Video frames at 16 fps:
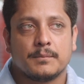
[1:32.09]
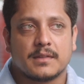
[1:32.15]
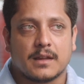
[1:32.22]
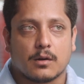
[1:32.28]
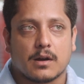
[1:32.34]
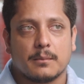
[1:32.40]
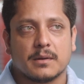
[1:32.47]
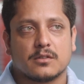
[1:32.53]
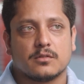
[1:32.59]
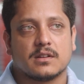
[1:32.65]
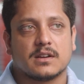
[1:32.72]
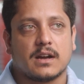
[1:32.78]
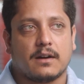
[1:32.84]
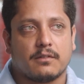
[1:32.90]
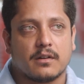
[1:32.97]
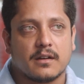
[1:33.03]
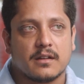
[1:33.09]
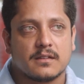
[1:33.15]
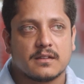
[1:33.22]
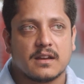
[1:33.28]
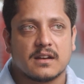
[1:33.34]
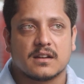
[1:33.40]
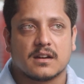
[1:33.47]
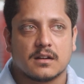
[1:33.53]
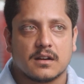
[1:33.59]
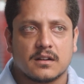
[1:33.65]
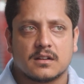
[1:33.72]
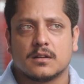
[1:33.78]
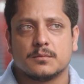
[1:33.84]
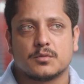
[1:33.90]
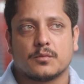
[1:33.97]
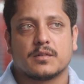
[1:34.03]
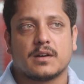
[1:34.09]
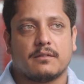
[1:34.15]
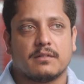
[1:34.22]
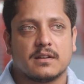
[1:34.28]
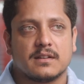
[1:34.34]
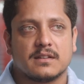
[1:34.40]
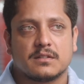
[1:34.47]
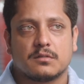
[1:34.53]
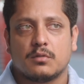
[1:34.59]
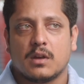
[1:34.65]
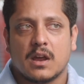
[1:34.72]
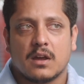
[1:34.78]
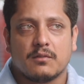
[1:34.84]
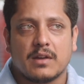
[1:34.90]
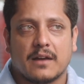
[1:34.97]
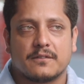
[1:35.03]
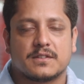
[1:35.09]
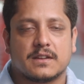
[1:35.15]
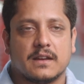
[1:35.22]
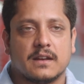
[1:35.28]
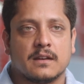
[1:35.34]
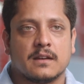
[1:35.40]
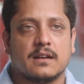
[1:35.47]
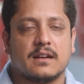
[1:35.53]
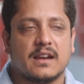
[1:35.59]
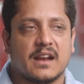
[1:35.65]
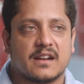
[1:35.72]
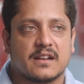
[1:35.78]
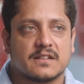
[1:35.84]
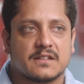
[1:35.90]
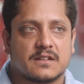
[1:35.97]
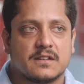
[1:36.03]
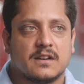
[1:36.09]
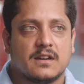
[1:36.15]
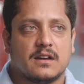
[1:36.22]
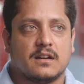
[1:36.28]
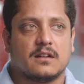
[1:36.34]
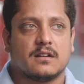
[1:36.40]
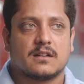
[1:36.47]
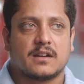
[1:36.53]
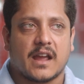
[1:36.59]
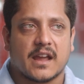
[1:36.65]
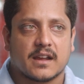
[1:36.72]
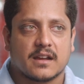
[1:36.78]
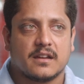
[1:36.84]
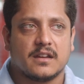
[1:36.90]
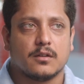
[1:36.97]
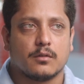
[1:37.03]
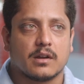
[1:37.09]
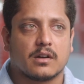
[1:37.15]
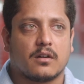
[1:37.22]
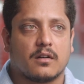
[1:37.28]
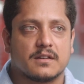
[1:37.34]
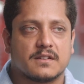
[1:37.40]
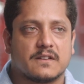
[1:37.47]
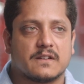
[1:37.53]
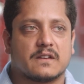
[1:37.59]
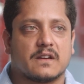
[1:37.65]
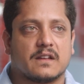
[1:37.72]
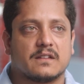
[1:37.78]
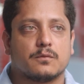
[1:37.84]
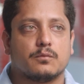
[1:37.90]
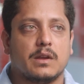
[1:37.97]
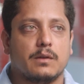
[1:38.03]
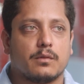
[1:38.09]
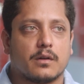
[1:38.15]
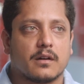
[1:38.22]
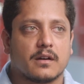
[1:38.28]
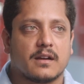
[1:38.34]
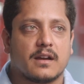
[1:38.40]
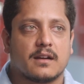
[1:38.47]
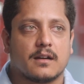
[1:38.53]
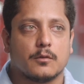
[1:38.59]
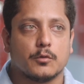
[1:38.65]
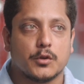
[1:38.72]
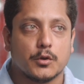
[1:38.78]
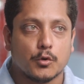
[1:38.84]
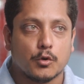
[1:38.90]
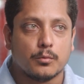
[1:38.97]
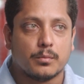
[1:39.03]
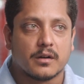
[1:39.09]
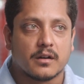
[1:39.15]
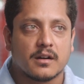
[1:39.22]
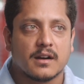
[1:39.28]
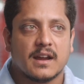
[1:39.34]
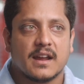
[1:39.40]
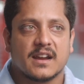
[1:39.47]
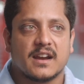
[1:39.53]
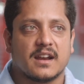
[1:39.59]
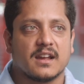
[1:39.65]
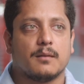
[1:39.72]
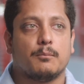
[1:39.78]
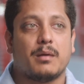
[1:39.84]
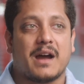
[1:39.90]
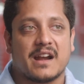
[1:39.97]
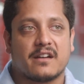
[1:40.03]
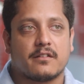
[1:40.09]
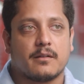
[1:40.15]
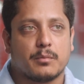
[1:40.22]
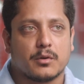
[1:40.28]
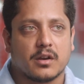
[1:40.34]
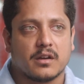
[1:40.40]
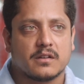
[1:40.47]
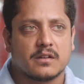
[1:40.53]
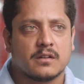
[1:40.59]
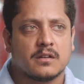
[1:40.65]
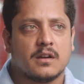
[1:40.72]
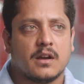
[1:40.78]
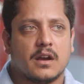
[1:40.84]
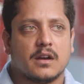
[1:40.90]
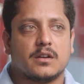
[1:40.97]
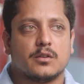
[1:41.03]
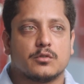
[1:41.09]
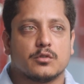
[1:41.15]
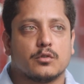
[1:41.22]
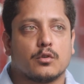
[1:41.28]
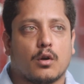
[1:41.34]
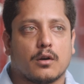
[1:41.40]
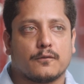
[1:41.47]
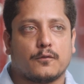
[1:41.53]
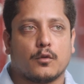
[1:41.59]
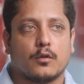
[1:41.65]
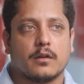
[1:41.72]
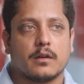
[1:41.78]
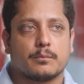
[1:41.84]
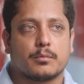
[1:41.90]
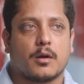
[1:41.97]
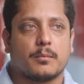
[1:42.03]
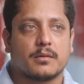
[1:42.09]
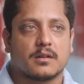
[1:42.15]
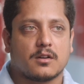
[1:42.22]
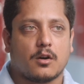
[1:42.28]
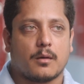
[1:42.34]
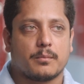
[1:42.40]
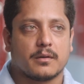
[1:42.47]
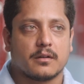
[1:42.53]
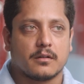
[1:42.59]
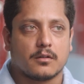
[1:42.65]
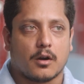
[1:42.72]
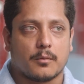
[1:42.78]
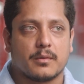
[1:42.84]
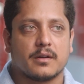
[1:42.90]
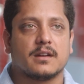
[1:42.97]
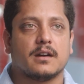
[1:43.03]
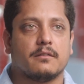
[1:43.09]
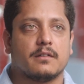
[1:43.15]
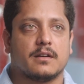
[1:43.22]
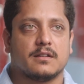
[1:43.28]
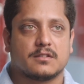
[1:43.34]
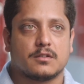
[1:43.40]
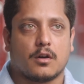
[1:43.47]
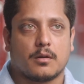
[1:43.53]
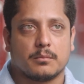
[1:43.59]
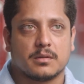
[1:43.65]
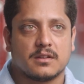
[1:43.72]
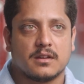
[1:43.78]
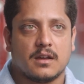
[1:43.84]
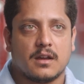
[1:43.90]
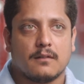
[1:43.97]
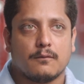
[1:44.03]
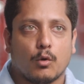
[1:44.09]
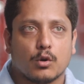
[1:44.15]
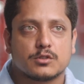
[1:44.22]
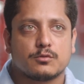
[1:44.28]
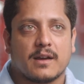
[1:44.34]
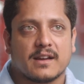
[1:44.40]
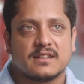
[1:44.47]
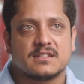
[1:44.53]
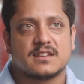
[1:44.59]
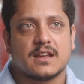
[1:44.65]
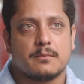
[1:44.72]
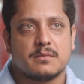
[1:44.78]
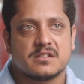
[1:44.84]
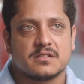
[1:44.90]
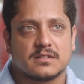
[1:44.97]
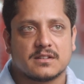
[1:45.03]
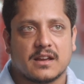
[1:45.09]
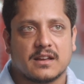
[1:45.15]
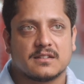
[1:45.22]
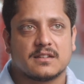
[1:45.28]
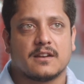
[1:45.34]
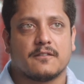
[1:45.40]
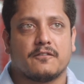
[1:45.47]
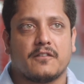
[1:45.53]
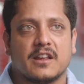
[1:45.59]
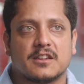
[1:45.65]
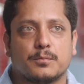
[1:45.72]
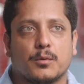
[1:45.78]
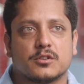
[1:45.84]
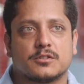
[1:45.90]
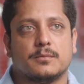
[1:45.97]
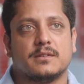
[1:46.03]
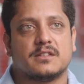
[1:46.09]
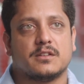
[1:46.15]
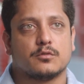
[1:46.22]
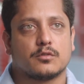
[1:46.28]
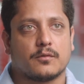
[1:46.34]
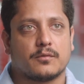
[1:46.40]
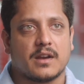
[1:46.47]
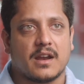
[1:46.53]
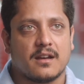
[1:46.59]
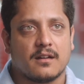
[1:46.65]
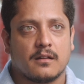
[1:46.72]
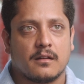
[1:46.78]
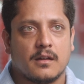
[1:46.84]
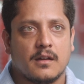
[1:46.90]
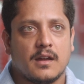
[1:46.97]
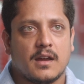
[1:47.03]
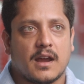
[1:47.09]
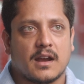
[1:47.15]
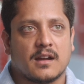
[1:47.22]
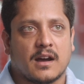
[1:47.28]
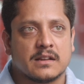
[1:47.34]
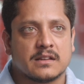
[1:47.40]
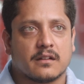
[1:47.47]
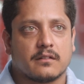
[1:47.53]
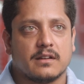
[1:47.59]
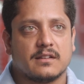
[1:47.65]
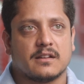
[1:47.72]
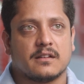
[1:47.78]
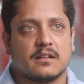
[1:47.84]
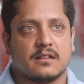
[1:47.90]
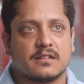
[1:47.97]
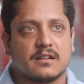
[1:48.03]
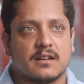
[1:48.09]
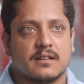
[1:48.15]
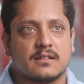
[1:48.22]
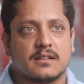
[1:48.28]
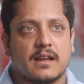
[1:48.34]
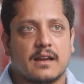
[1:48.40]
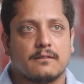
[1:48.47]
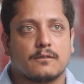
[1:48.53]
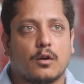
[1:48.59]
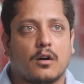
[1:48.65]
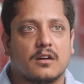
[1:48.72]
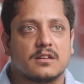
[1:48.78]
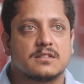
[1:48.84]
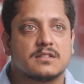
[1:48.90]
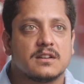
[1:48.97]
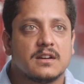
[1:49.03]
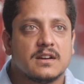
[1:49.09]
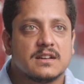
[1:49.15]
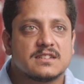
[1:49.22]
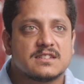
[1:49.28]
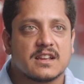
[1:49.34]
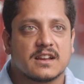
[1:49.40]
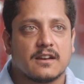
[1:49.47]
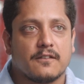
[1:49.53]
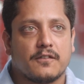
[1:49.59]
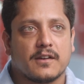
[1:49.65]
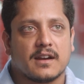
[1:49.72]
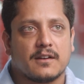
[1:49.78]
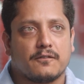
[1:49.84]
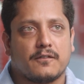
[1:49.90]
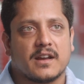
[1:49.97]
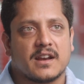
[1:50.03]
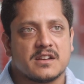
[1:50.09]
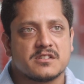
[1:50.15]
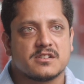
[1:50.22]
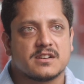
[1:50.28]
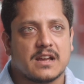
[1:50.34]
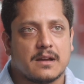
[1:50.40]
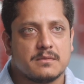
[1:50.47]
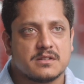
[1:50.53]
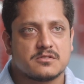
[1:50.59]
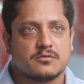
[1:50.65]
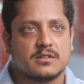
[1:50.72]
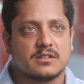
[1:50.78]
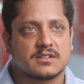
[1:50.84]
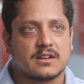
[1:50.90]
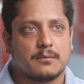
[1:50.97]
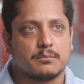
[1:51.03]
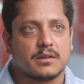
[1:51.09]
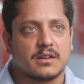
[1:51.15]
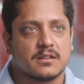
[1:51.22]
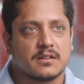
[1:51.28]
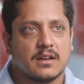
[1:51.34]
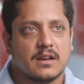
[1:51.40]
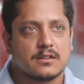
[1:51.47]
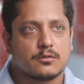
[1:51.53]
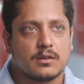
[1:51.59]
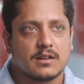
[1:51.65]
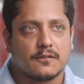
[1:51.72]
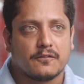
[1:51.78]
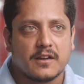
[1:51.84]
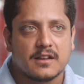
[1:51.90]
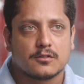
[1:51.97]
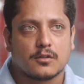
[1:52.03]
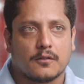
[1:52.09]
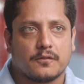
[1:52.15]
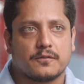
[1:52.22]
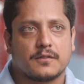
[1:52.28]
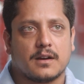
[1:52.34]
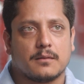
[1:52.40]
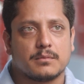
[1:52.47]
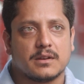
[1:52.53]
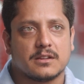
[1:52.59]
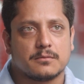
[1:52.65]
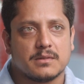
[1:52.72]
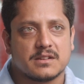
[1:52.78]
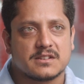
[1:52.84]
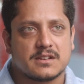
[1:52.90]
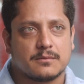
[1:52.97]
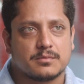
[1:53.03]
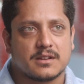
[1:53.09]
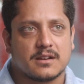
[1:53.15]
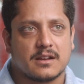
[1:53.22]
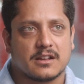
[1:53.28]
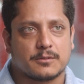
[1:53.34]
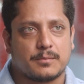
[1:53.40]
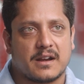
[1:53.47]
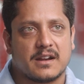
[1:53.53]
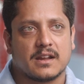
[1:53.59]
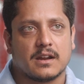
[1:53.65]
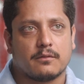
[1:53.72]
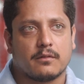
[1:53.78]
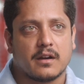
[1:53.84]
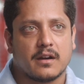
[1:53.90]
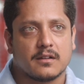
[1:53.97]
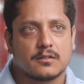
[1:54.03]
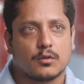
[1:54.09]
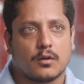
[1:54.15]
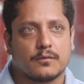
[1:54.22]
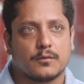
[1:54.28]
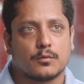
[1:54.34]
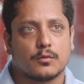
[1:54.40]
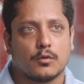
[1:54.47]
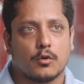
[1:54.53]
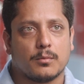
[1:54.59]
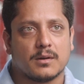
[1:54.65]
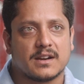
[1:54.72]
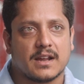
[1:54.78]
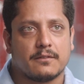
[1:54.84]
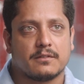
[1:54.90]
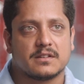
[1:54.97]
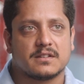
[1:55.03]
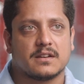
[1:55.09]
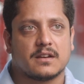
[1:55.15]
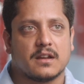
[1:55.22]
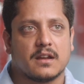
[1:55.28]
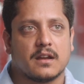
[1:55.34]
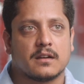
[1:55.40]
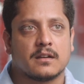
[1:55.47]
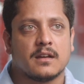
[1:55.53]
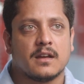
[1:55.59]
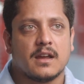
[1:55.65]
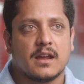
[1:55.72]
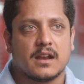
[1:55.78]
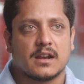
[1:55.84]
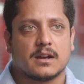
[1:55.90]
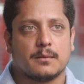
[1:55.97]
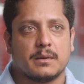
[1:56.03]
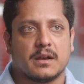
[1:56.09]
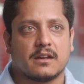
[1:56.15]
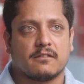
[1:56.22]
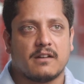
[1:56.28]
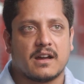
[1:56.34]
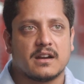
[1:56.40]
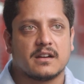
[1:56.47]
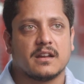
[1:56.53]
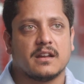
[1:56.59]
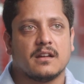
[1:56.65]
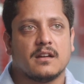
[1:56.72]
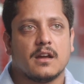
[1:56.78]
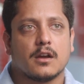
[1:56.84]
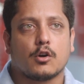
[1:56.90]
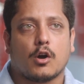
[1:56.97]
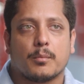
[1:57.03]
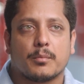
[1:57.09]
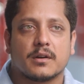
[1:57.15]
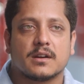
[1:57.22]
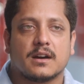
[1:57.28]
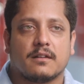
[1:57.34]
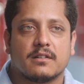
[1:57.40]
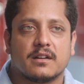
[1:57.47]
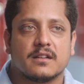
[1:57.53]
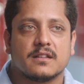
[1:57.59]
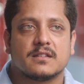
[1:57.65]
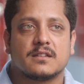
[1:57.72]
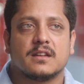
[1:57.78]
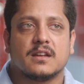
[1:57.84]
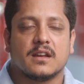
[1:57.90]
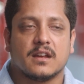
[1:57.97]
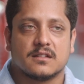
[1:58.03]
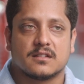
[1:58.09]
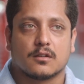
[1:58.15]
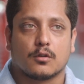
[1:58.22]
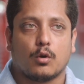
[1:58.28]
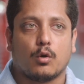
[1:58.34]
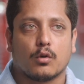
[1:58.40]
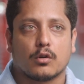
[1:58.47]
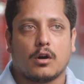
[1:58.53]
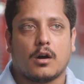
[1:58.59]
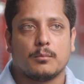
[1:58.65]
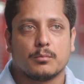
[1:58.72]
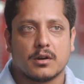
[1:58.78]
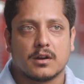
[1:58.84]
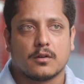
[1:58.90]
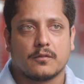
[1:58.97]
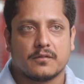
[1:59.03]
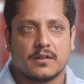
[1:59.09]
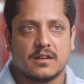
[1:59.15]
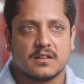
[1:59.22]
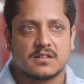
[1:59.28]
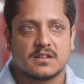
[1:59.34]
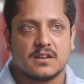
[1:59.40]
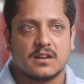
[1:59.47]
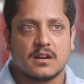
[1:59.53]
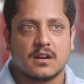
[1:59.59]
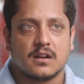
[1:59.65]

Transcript: Now coming to the governance, in, in terms of governance, we have seen latest uh, tech unicorns such as WeWork and Uber getting a bad reputation due to not following proper corporate governance norms. Volkswagen's emission tests and Facebook's misuse of data and other recent incidents have caused significant financial damage to these companies. So in the face of companies' missteps and expanding awareness of global diversity and income inequality, corporate governance is a core component of ESG.